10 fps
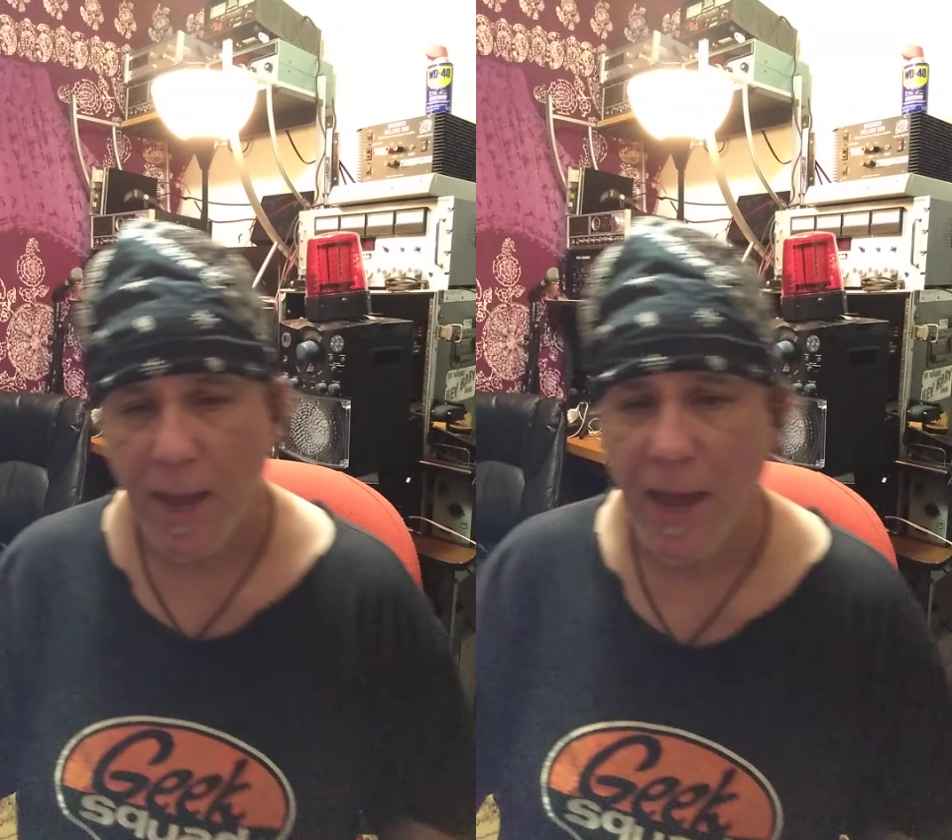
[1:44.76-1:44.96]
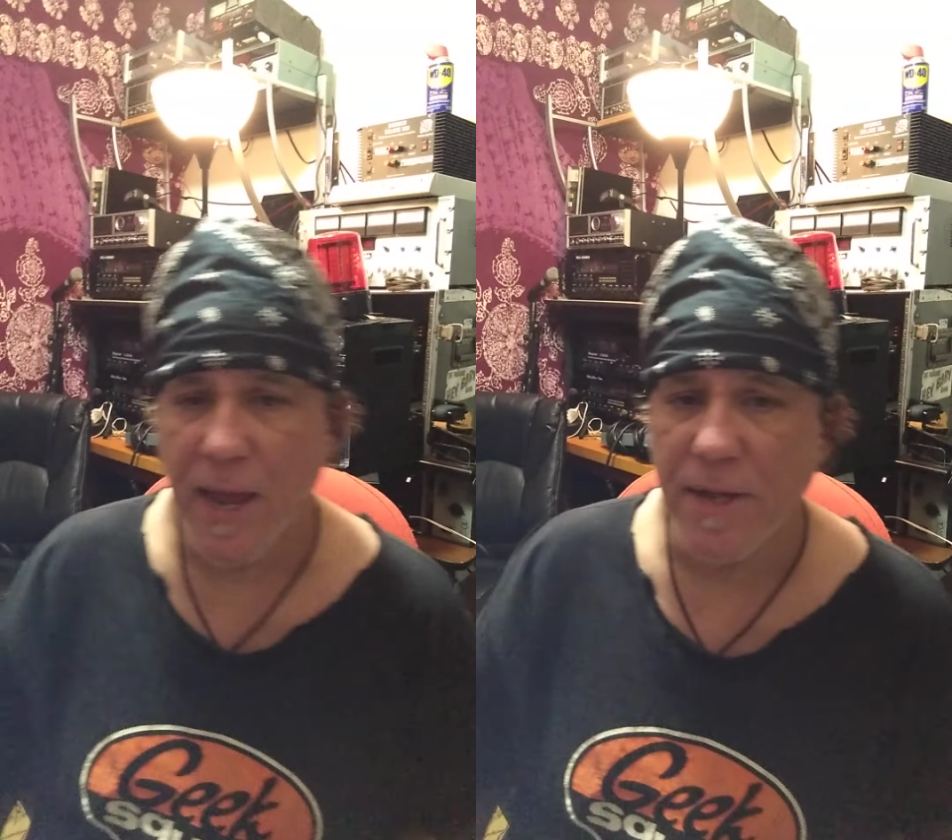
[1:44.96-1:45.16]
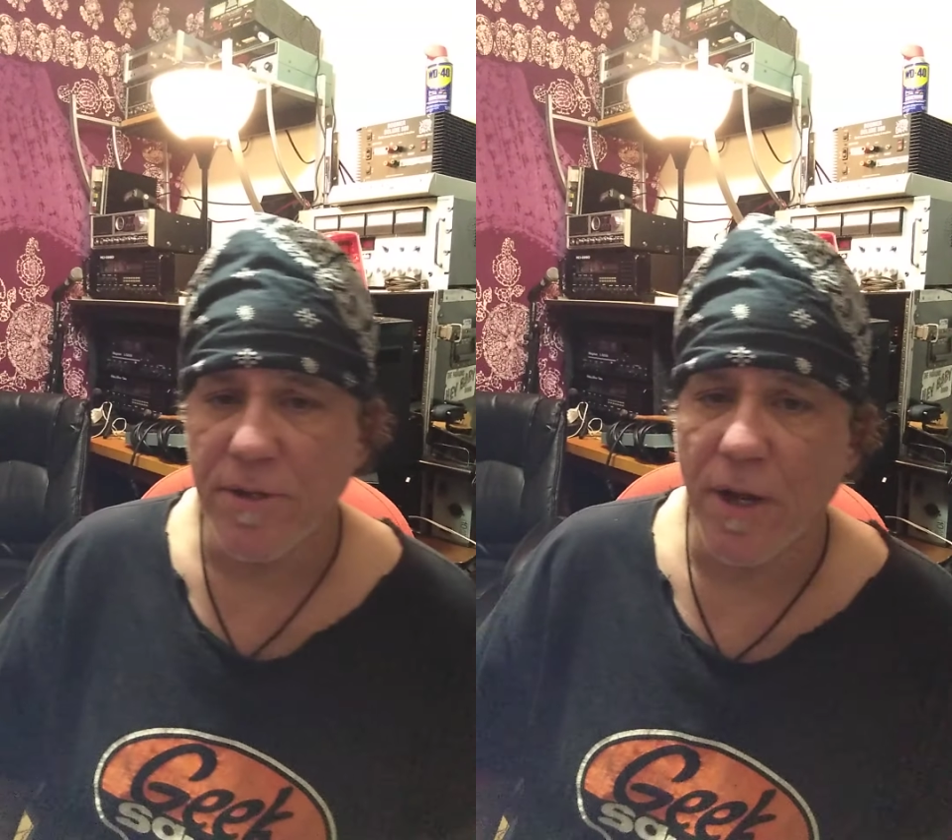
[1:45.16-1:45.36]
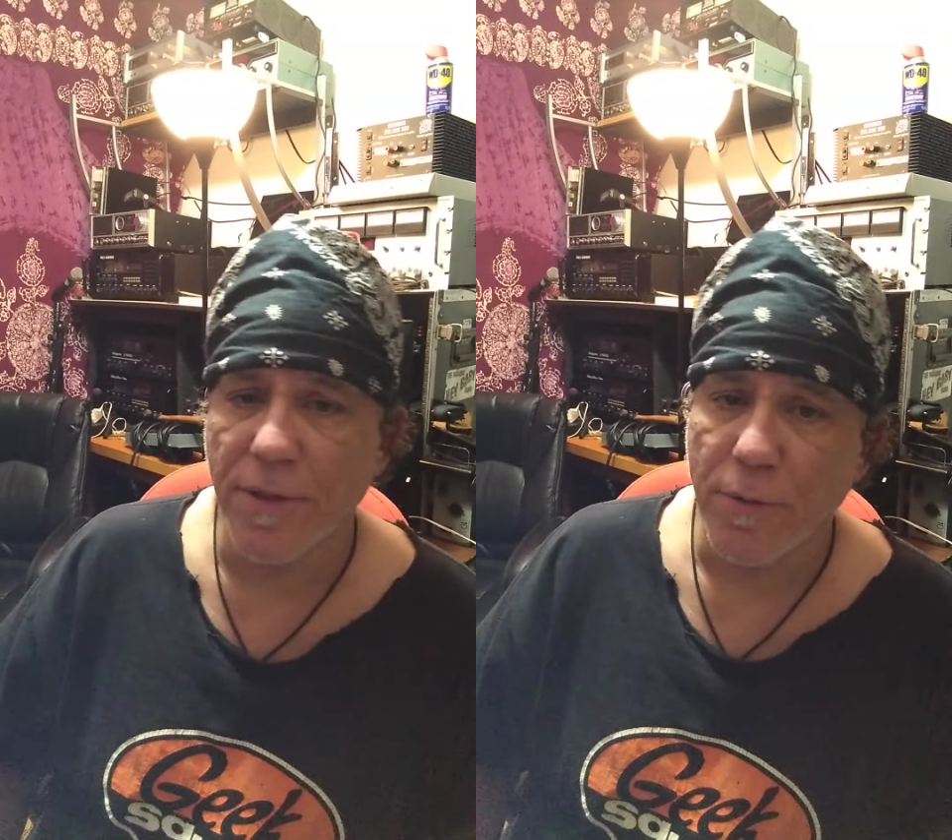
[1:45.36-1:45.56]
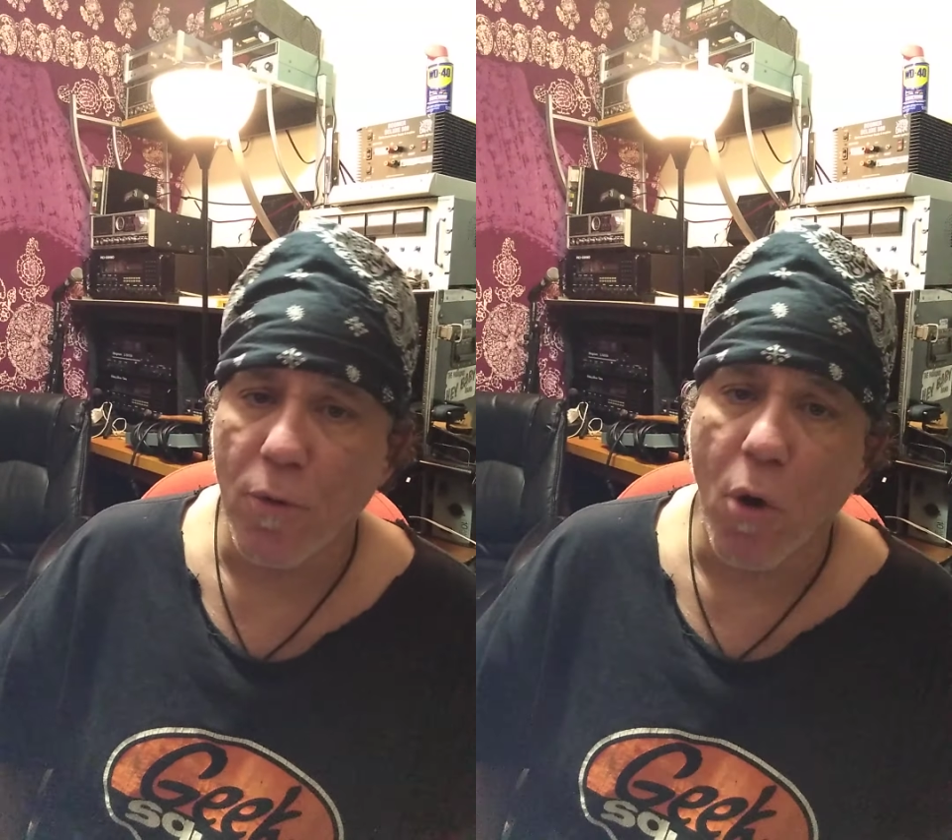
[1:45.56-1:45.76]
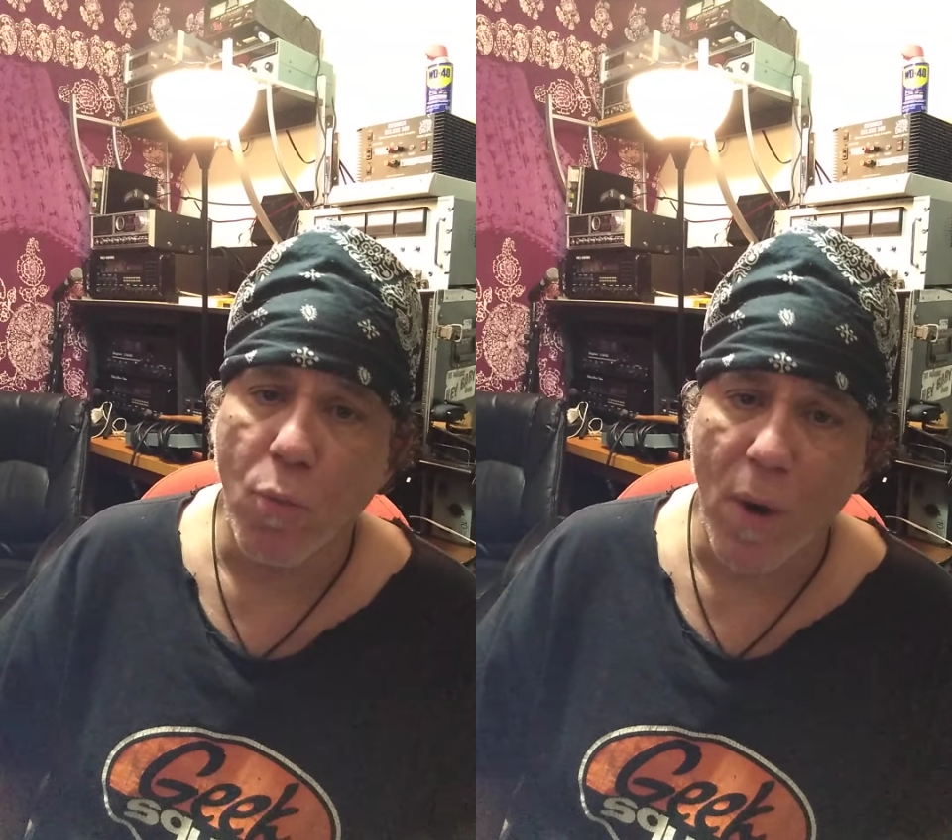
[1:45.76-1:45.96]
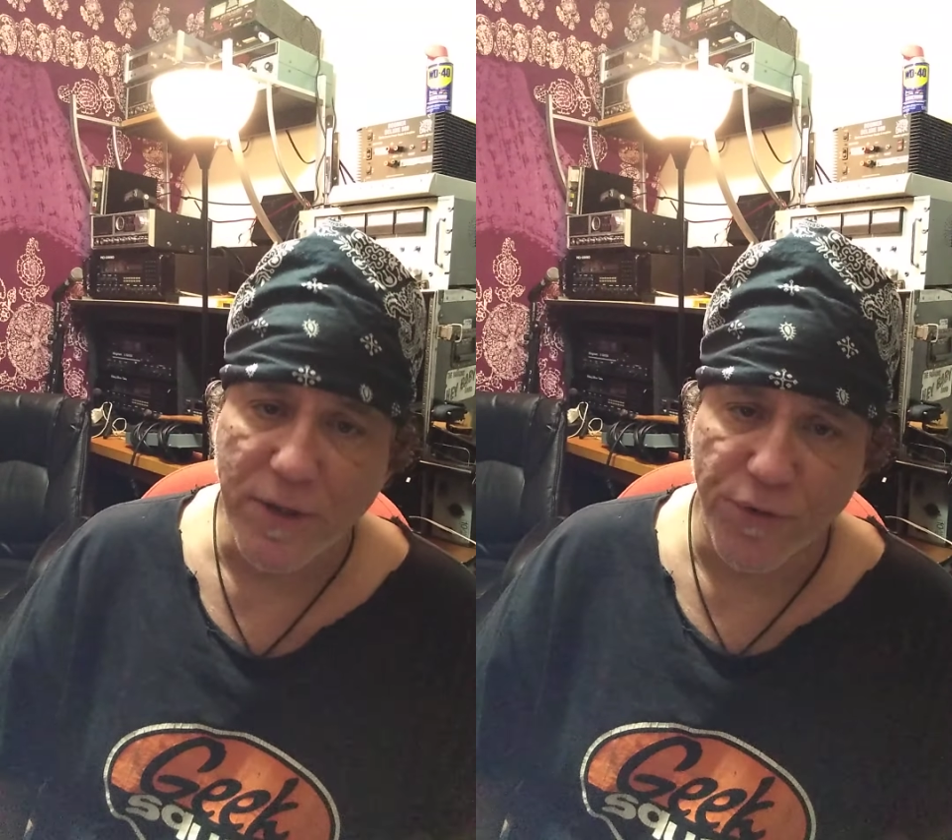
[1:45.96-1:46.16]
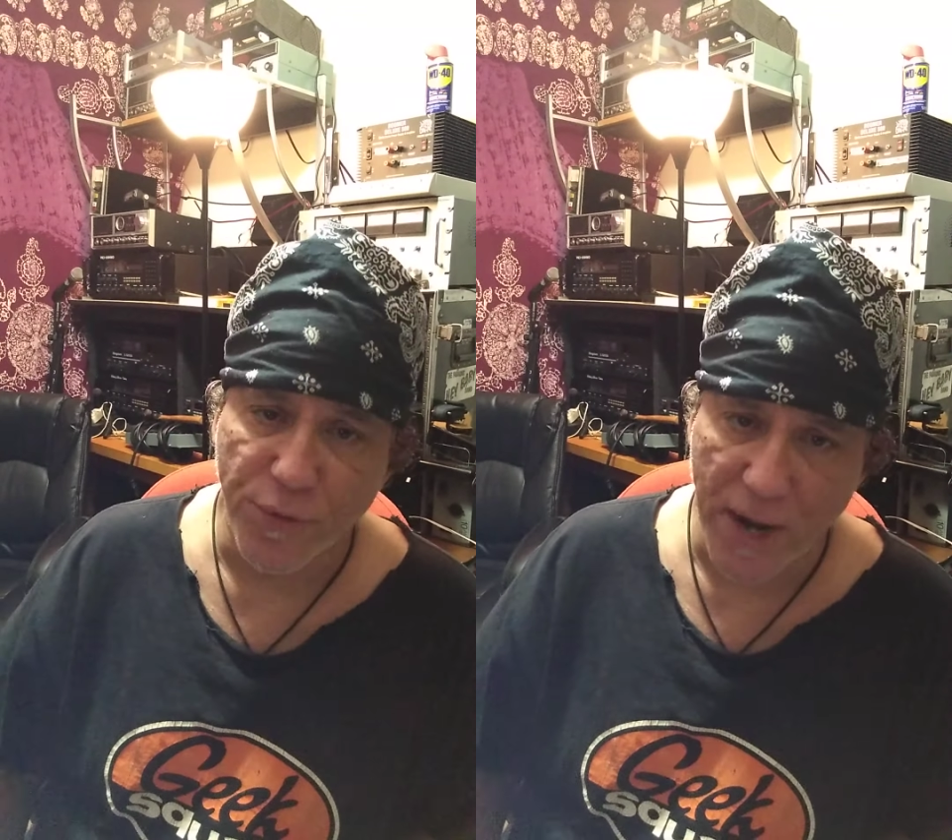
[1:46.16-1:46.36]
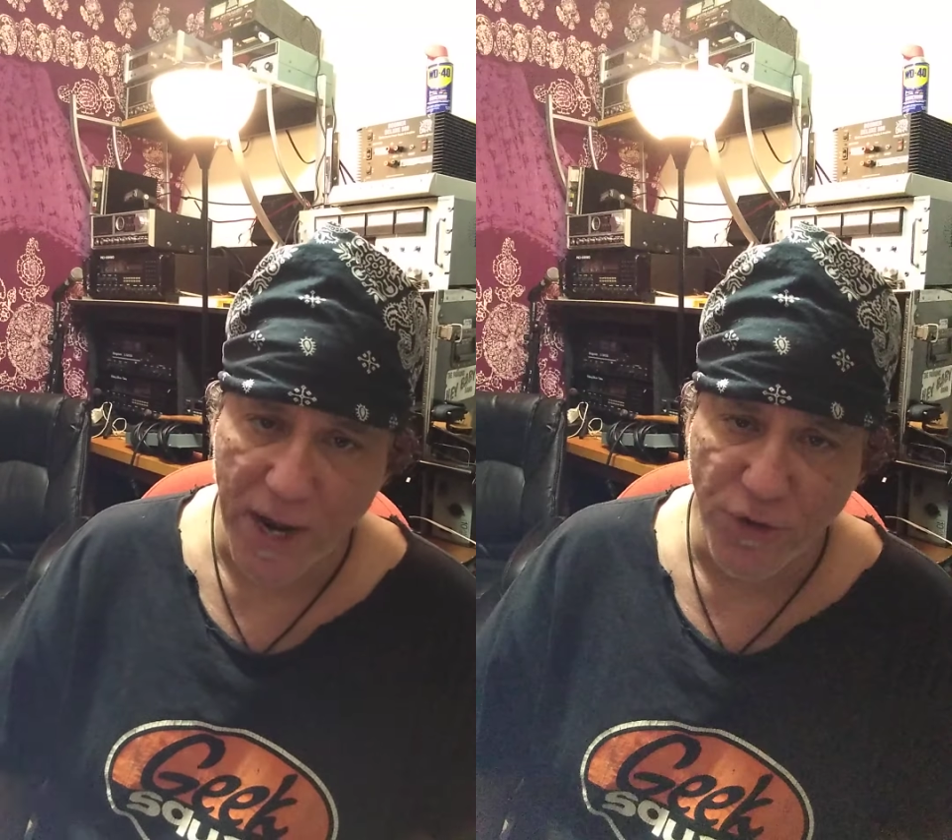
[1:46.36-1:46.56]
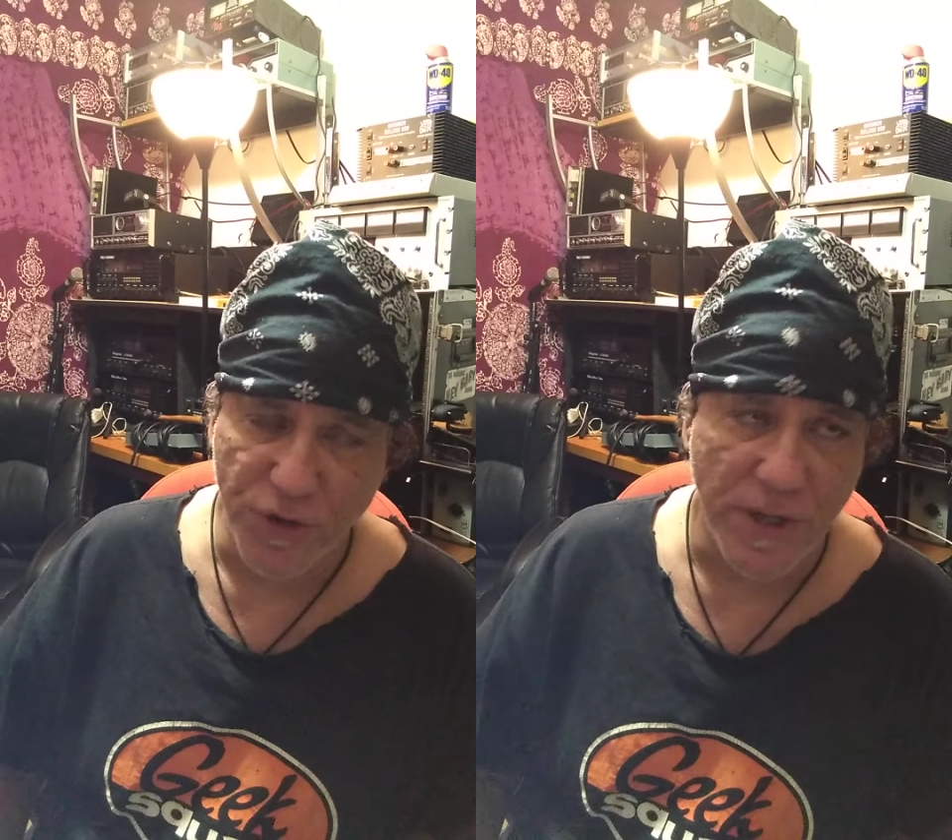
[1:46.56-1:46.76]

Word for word: And uh, they're all white trash,